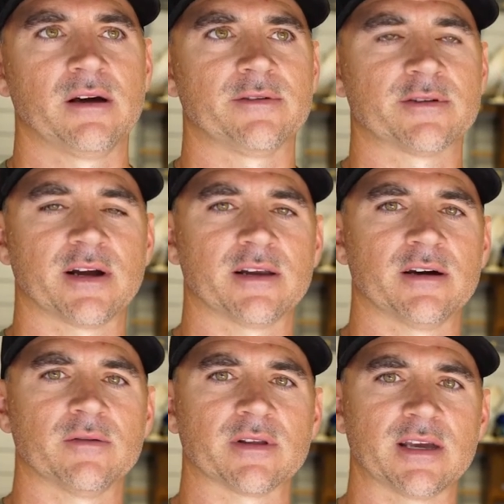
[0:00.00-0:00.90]
if you're trying to
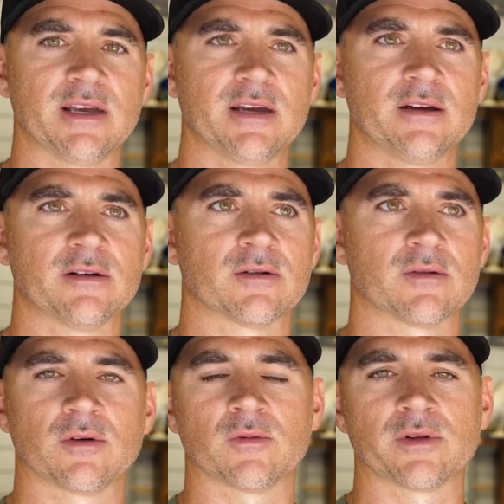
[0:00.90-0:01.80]
hunt with a kid
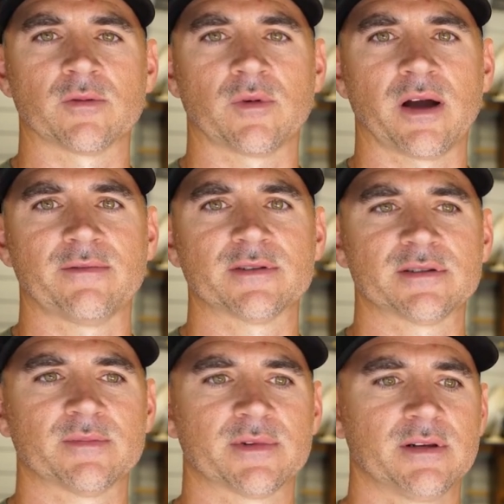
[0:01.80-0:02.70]
or with your wife or
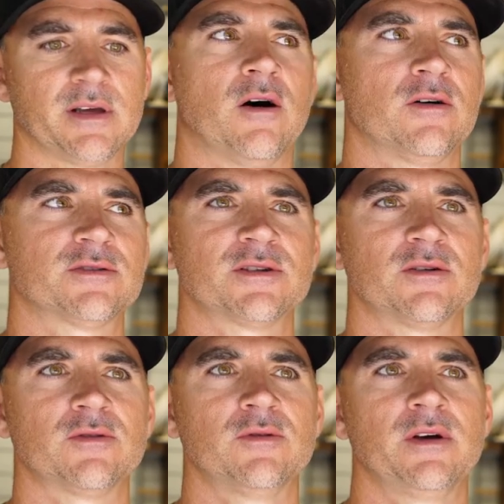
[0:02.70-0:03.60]
something.
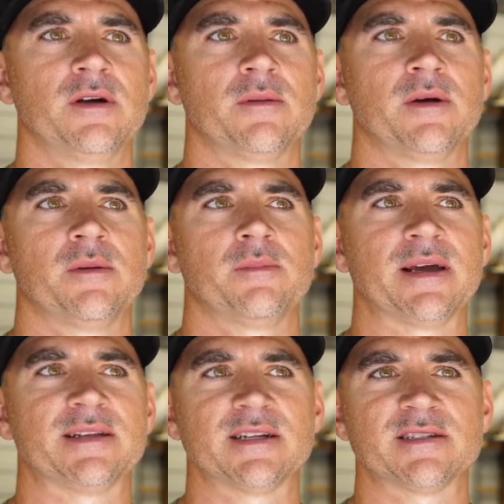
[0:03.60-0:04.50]
Also,
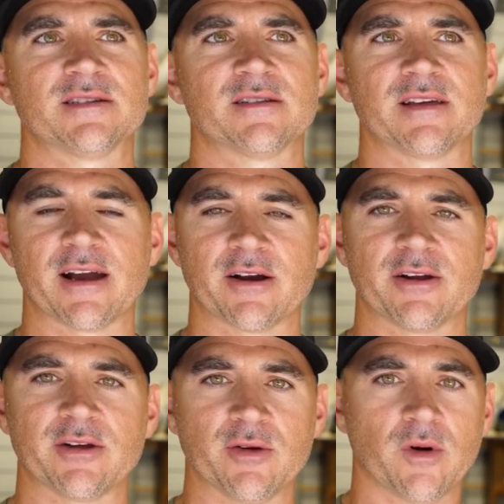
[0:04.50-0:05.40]
pay attention to the
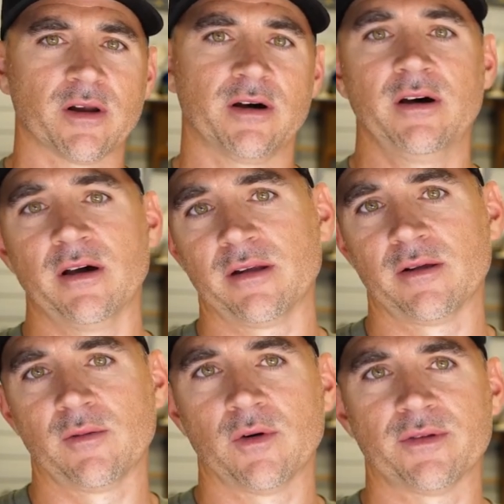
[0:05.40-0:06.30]
area you want to hunt.
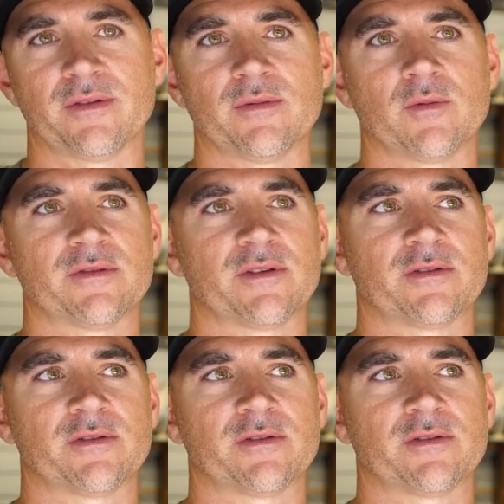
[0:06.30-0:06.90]
What's